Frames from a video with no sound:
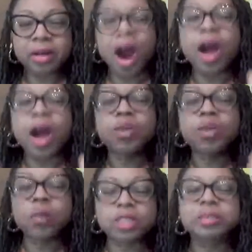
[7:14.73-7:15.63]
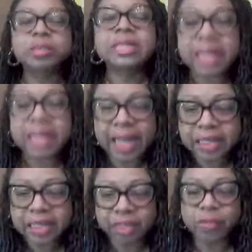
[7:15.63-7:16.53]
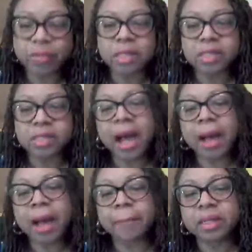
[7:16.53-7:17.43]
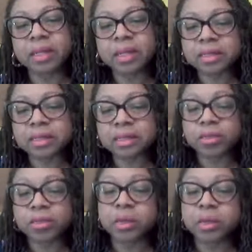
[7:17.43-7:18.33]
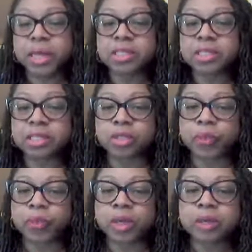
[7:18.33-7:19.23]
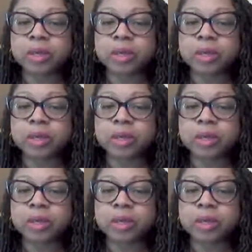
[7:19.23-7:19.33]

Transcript: are you going to be selected for a job, because discrimination is real.